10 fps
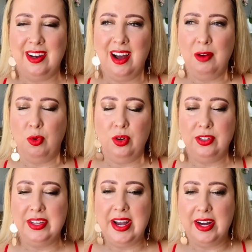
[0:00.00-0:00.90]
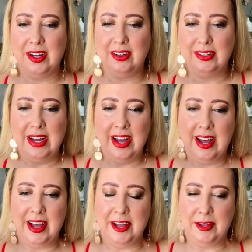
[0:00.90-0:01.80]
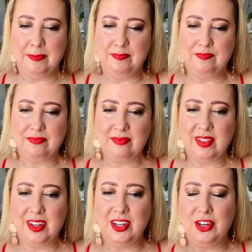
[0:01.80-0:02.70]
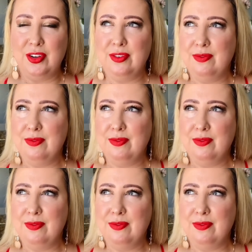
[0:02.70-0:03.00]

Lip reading: I want now, you know,